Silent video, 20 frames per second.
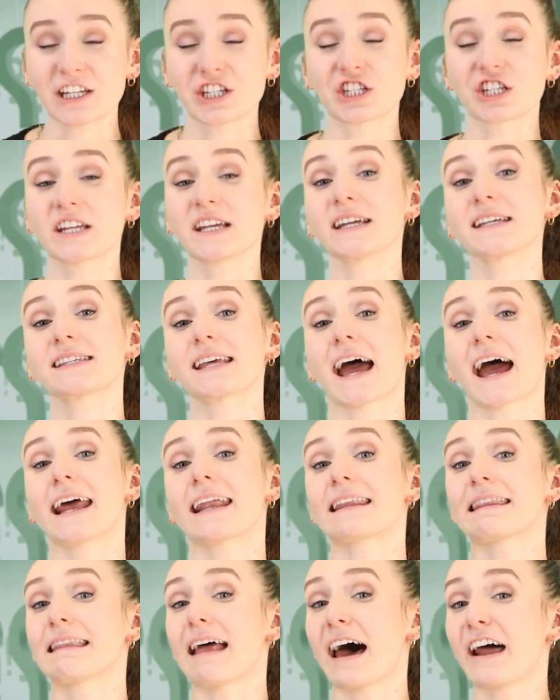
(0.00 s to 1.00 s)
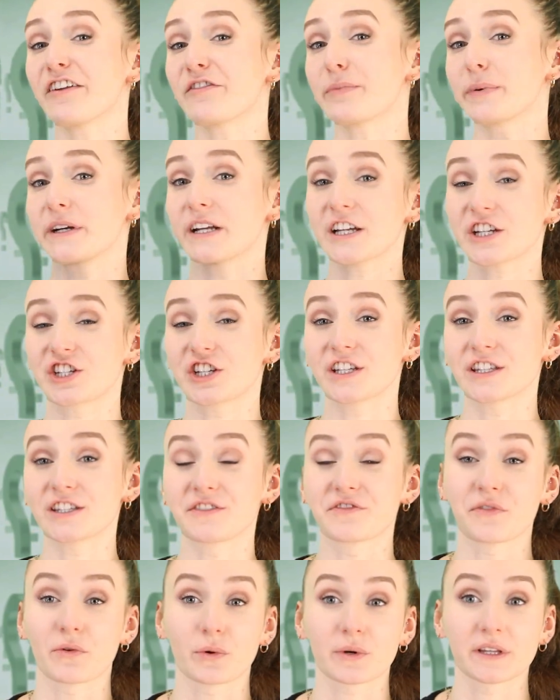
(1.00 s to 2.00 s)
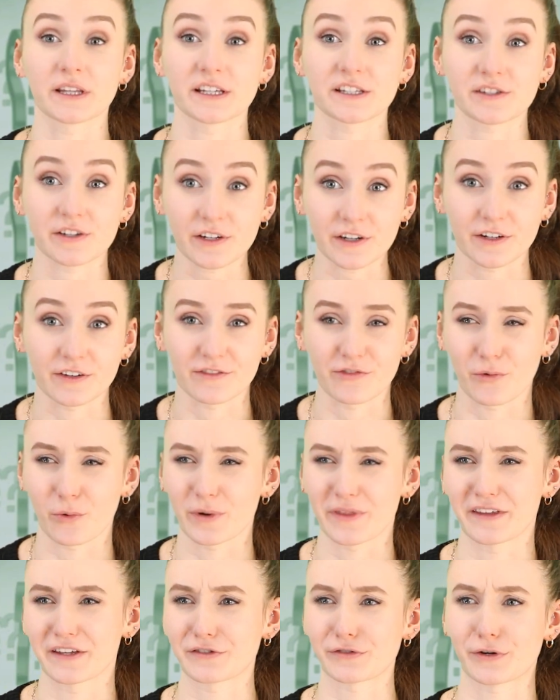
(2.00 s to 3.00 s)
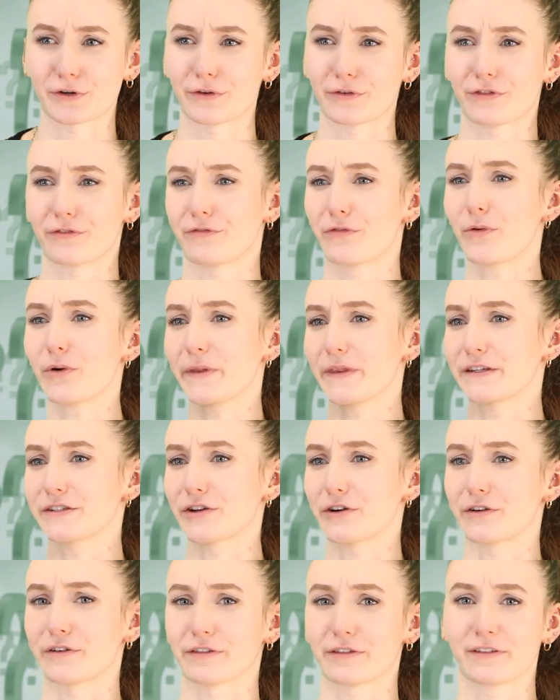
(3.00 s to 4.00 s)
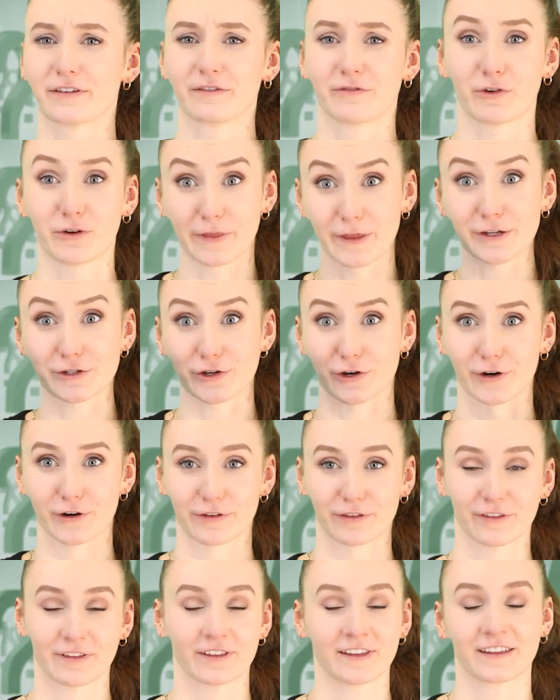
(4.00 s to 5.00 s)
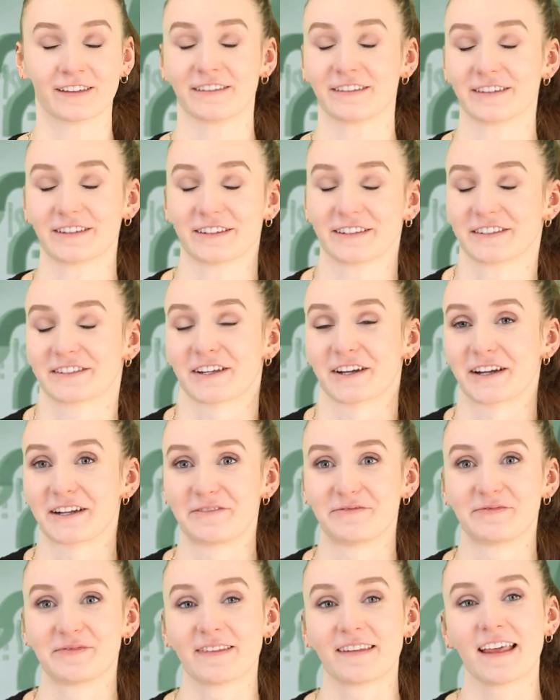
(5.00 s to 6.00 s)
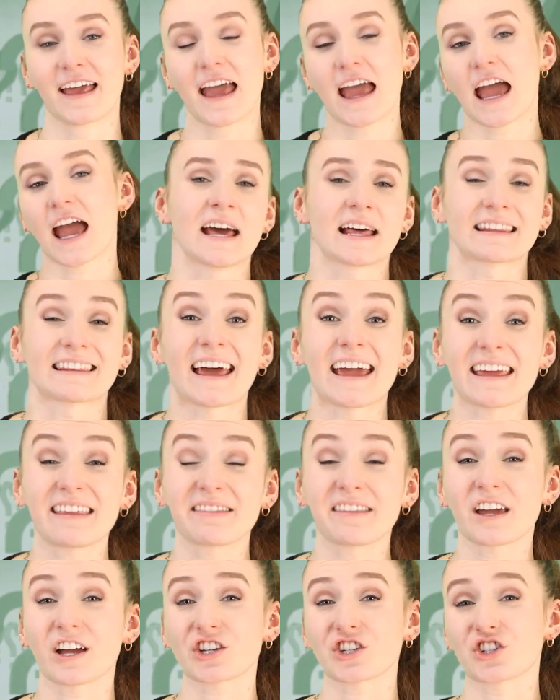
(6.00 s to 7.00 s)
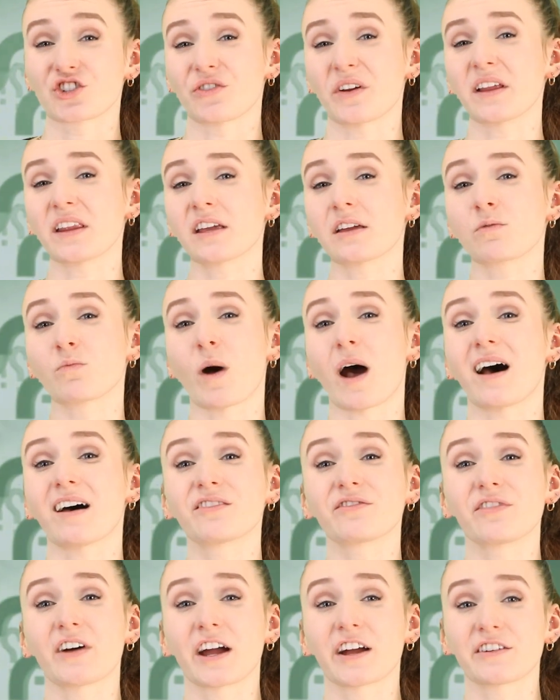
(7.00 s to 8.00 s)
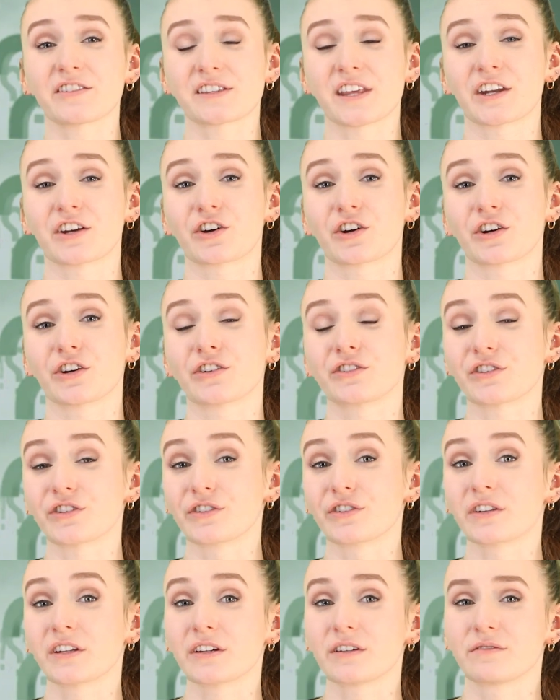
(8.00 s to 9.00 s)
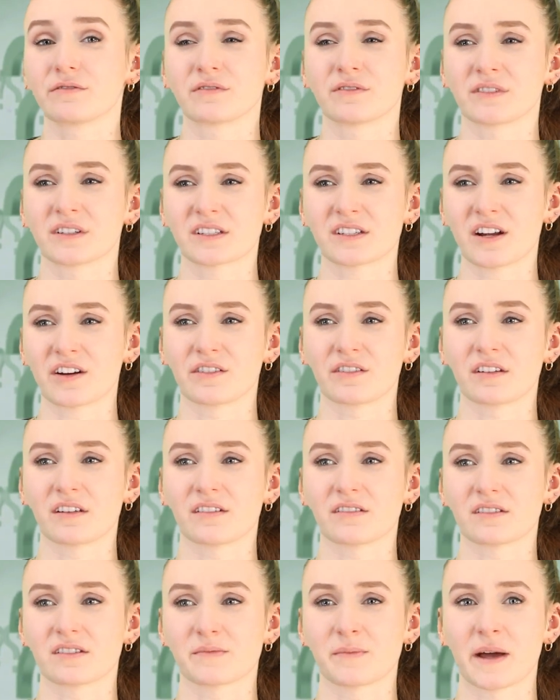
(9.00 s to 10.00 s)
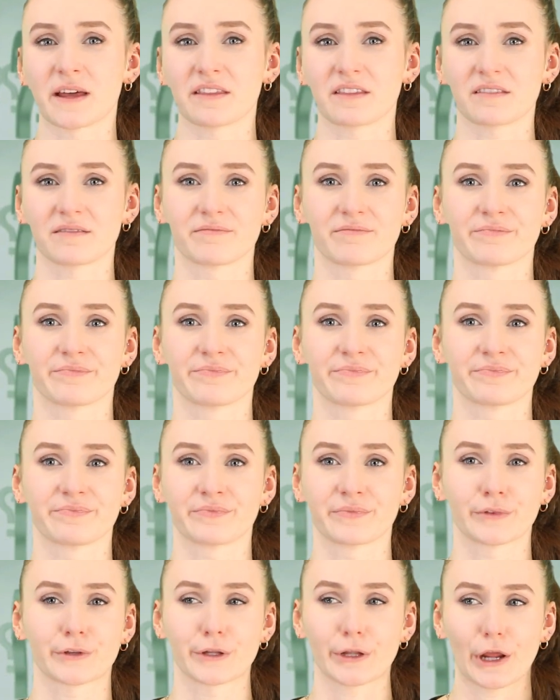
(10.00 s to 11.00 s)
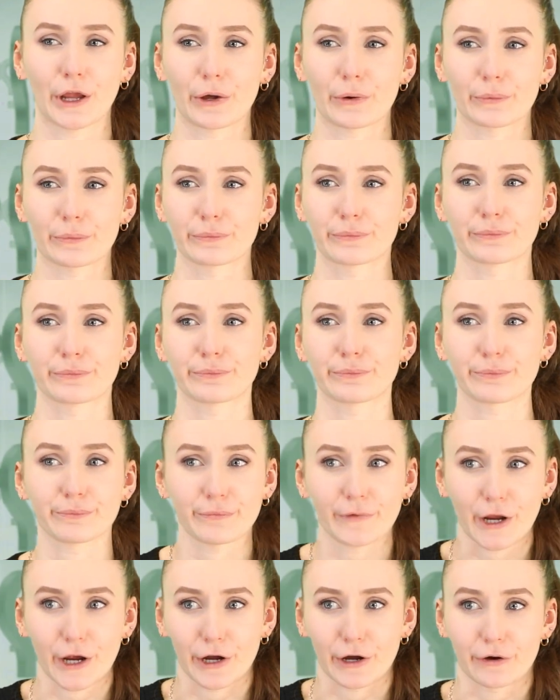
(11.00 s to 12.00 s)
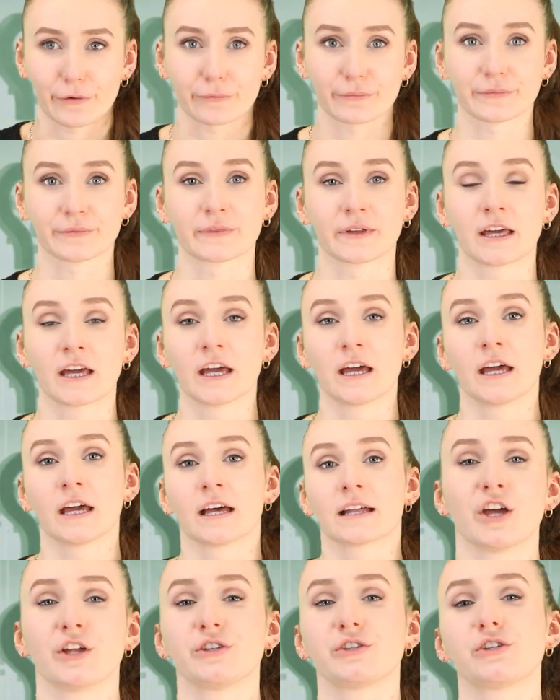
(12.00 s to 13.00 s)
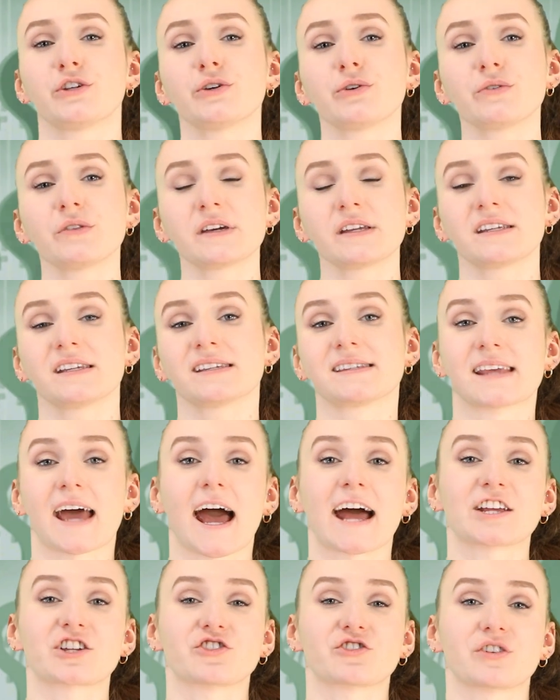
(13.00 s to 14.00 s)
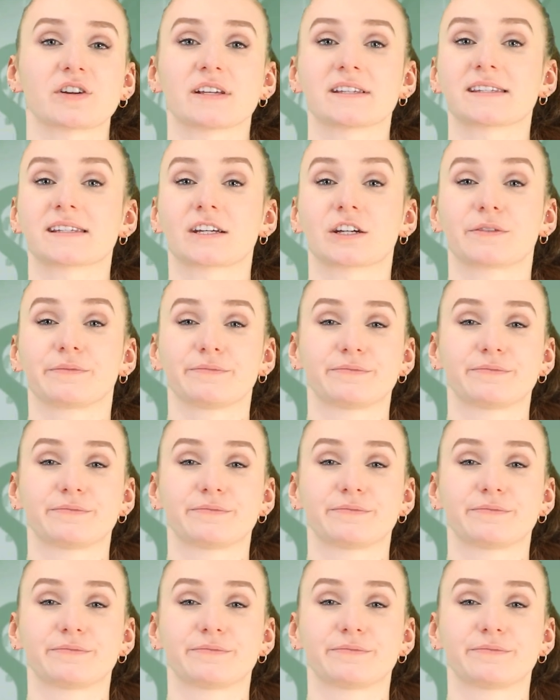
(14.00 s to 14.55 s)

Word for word: she has had a lot of predictions for this earth, for this earth, for this earth, for this earth. Sorry. Like the Australian wildfires that occurred earlier, it's not earlier this month. No, no. To the disastrous,